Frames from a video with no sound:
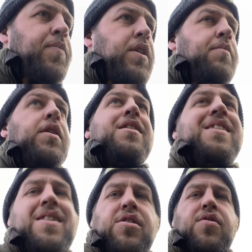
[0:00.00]
But
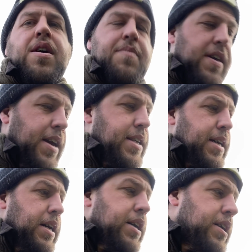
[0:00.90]
I grabbed these,
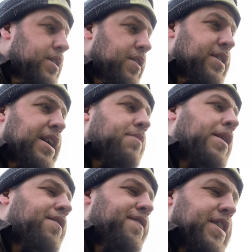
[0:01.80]
so I can take them back
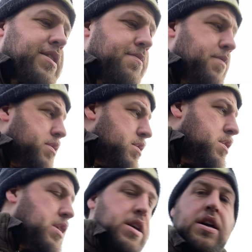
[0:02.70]
to fix them.
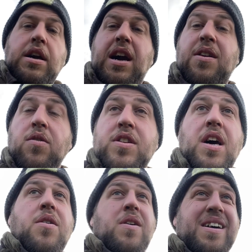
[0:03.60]
And
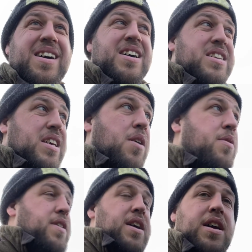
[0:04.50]
also, to go with
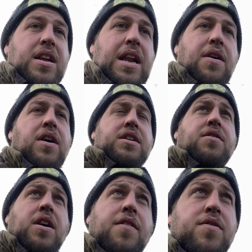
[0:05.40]
it, now I don't
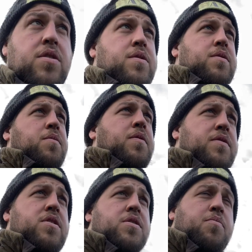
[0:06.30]
know, we've
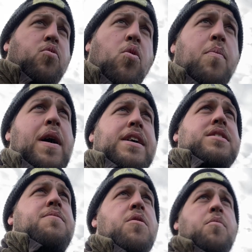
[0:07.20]
just brought back
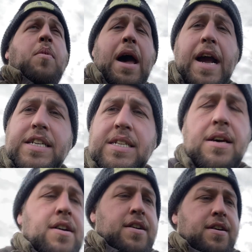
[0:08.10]
some new packs
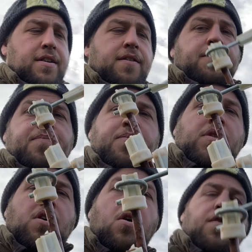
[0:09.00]

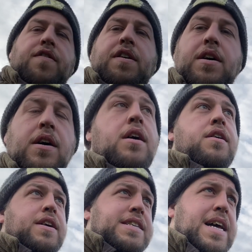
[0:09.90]
of
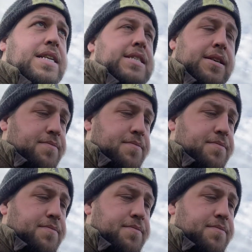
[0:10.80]
these ends.